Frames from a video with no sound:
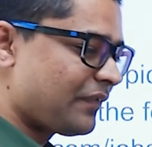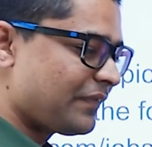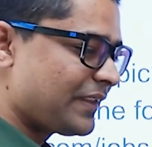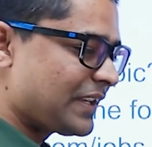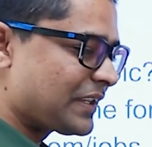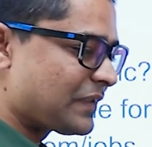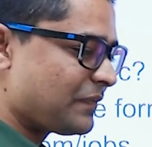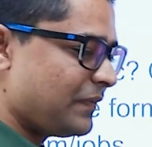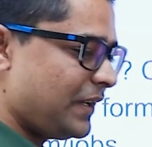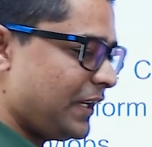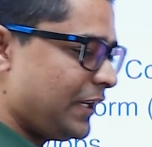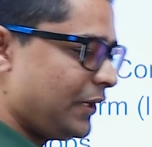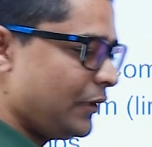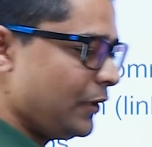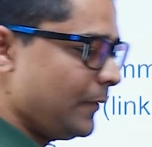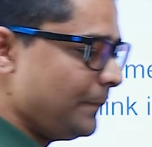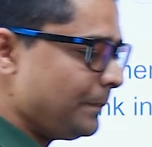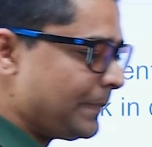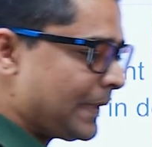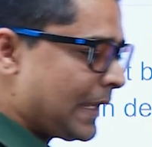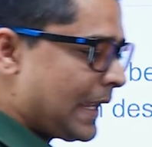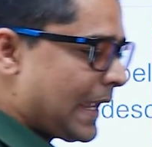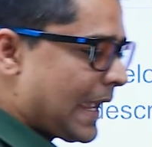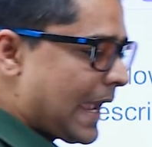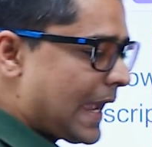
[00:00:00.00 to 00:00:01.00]
of this video,
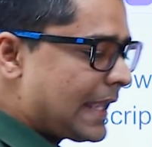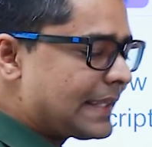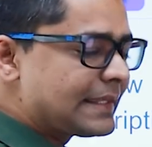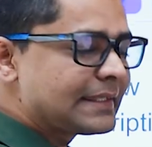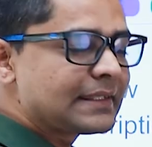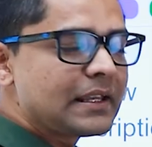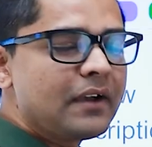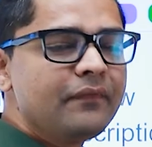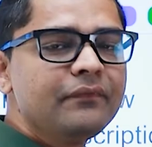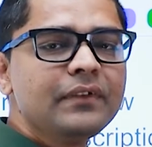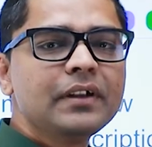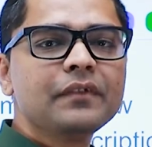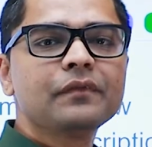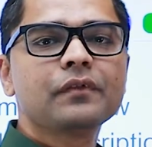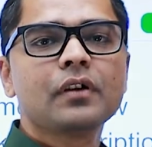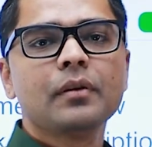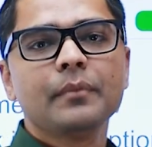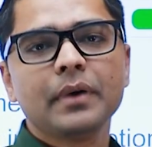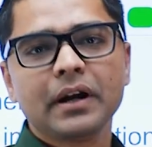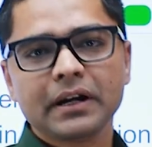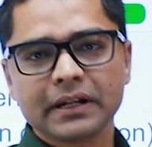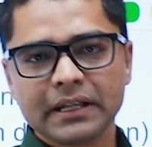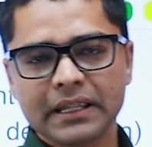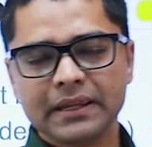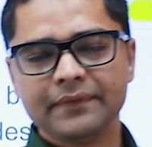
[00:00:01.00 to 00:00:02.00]
and someone
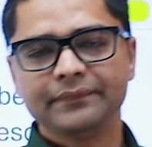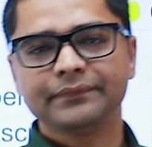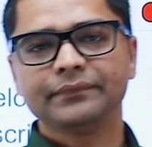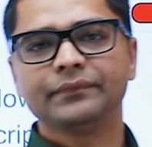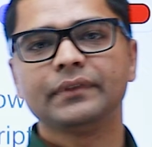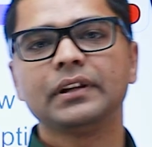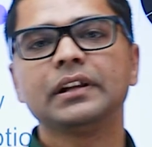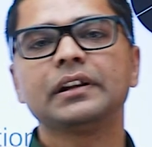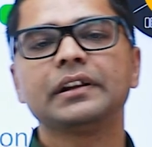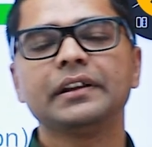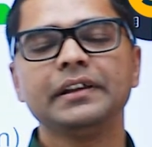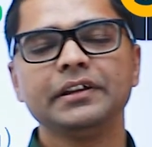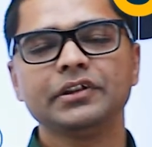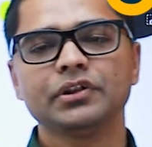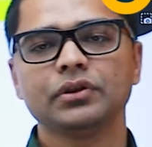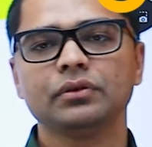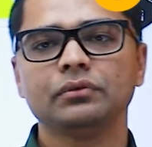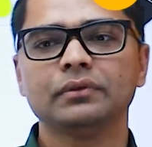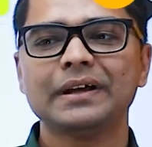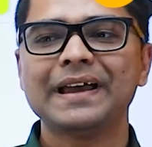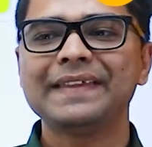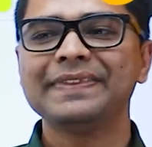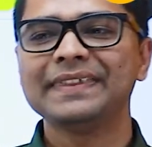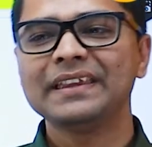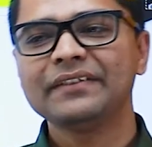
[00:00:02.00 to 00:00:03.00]
from our team will reach
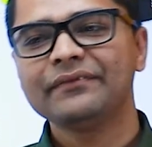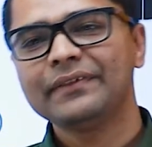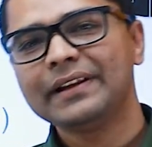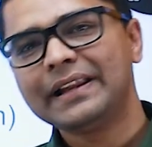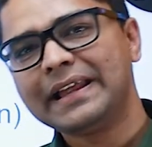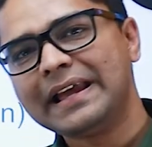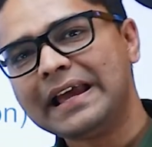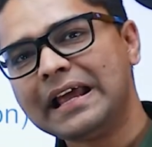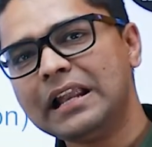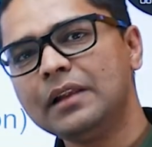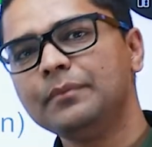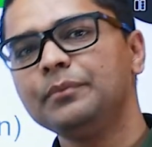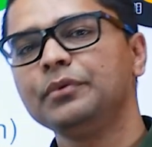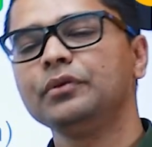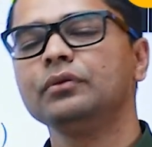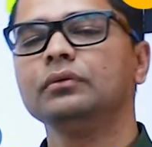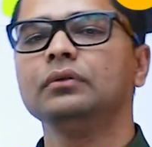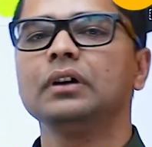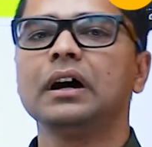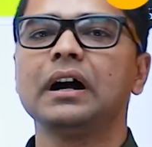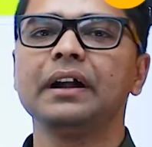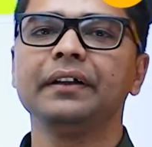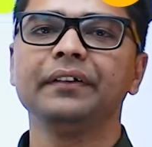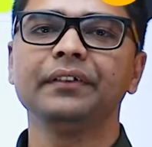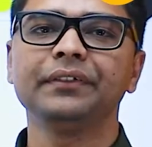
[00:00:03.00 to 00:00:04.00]
you and they will help
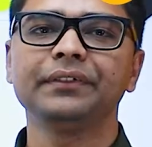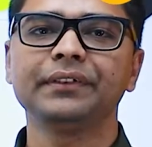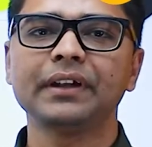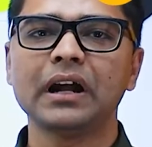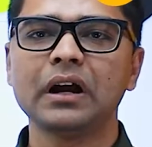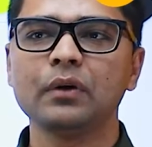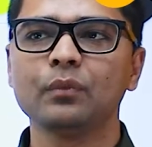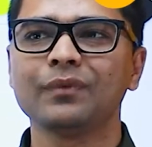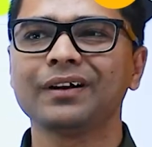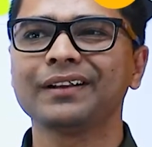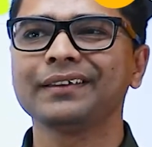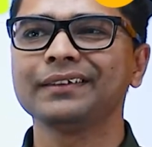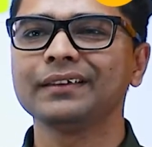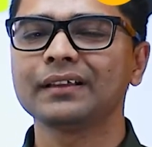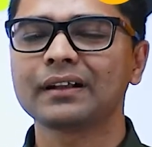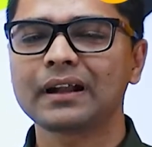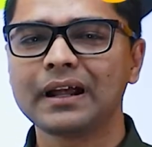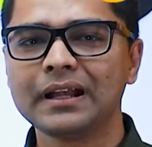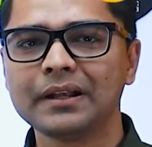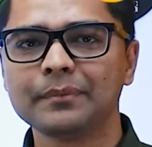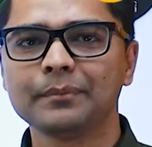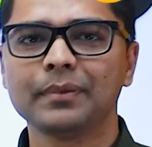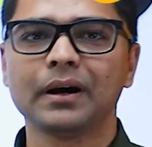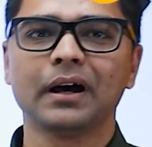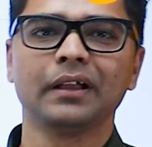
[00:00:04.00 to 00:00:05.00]
you understand what is the
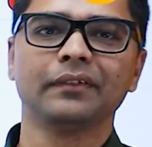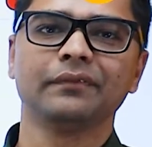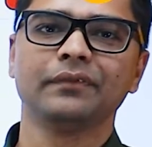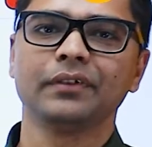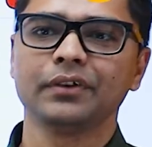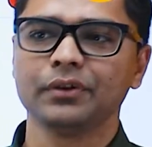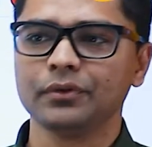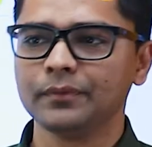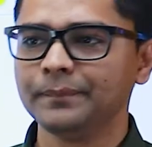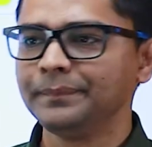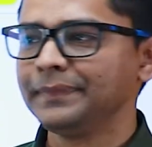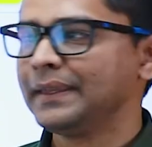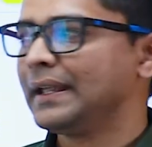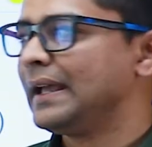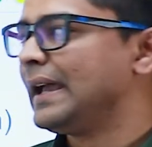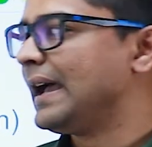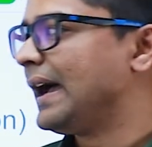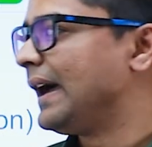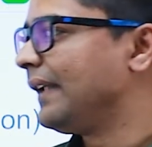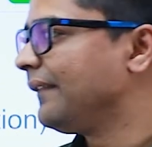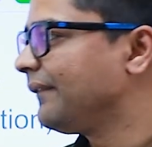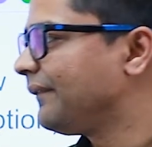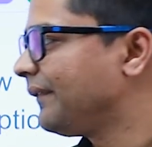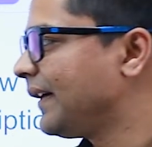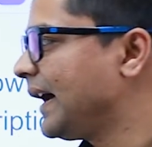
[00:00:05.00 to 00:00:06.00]
right path for you.
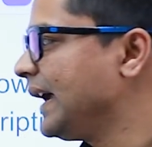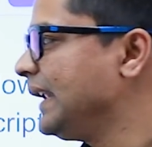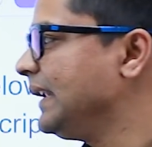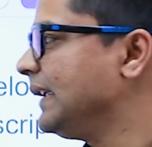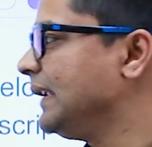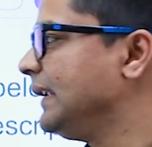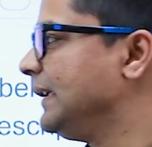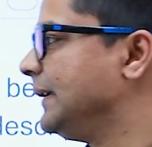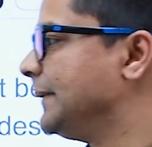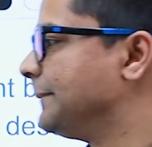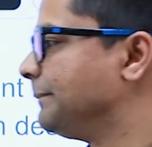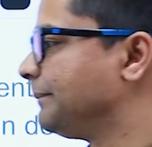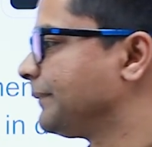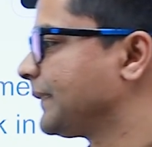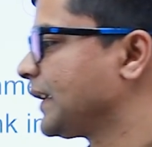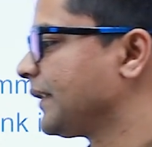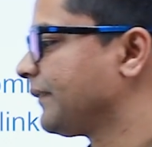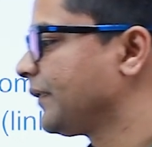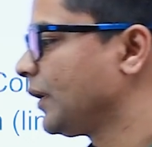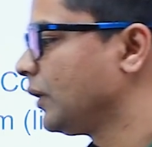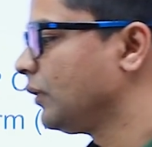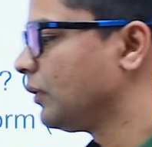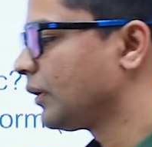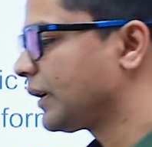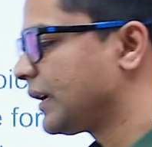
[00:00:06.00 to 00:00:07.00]
And finally, if
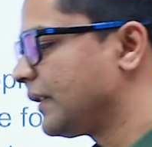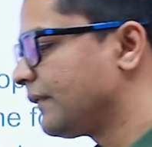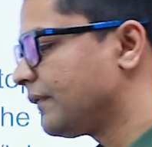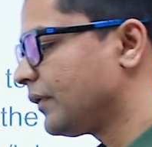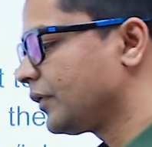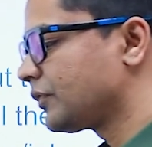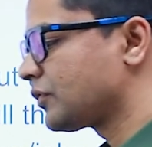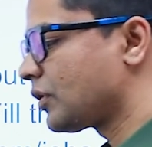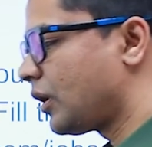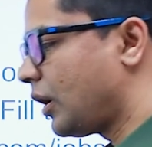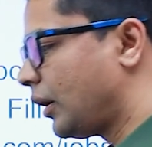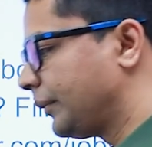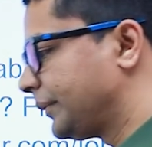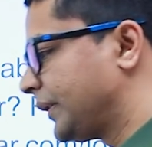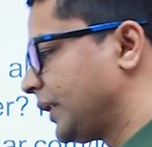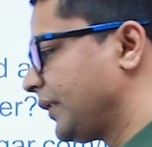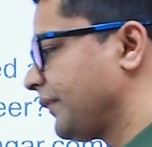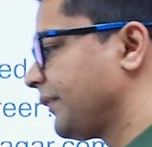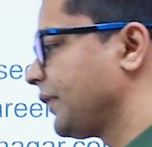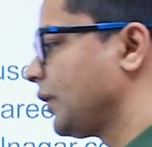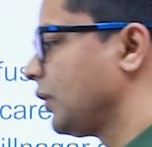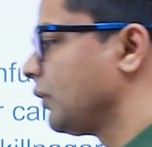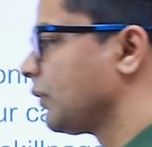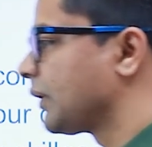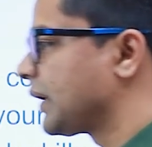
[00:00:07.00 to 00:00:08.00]
you're looking for jobs and
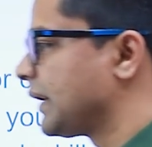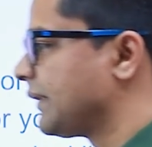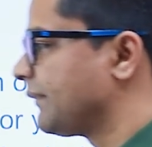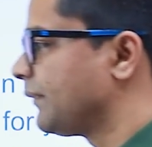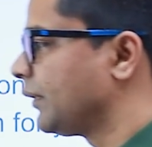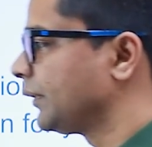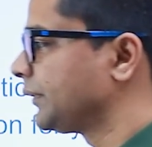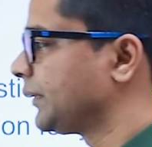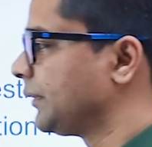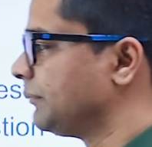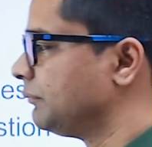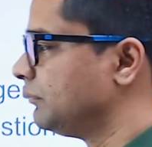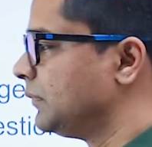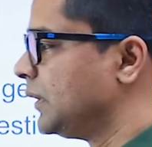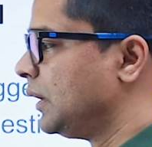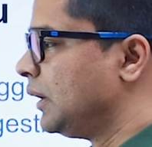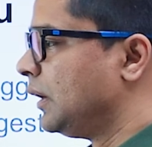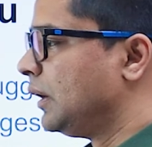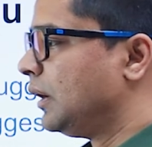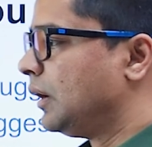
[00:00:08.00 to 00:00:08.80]
if you're looking for some